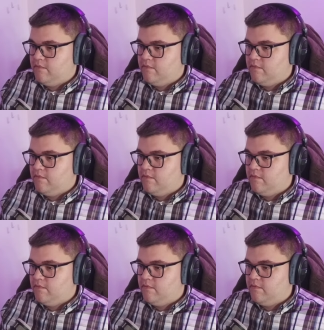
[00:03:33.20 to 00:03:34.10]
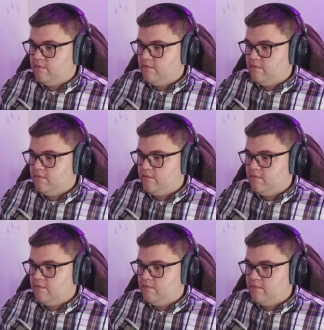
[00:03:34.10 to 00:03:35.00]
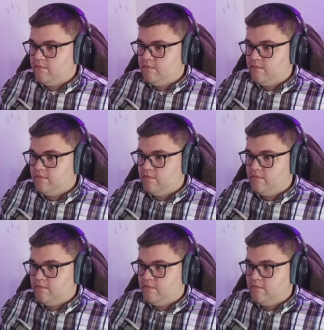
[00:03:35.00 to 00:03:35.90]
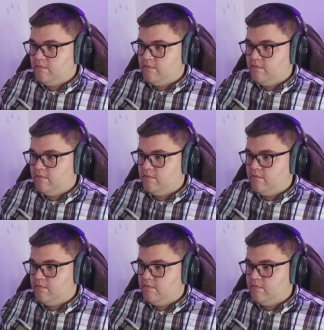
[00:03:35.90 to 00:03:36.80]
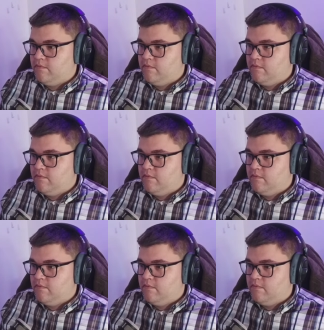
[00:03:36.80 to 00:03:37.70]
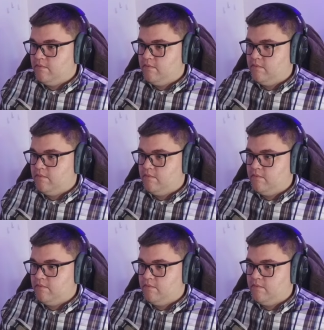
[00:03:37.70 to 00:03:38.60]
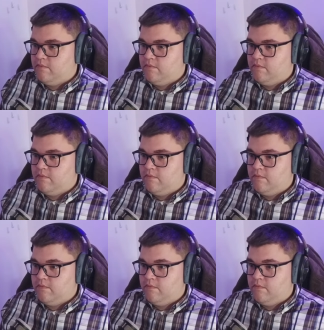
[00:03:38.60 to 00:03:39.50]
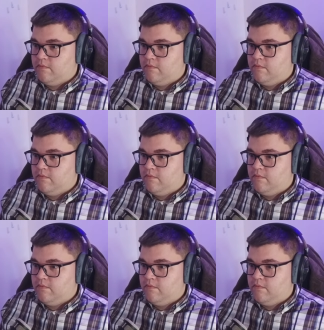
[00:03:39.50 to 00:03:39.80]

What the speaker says: (no one is talking)